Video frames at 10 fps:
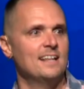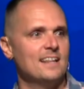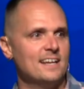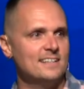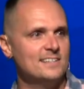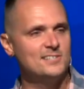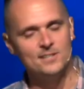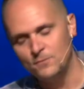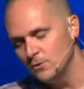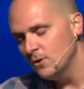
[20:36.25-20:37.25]
Like this,
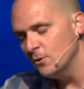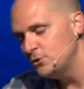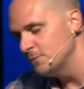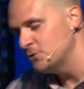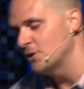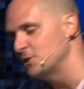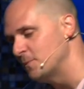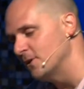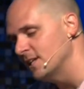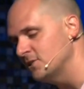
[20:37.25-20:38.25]
if you know Jim
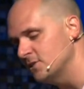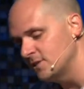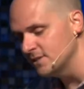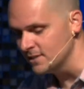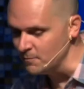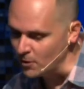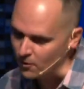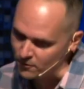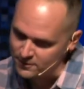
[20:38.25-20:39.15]
Stretchberry, that's just his MO.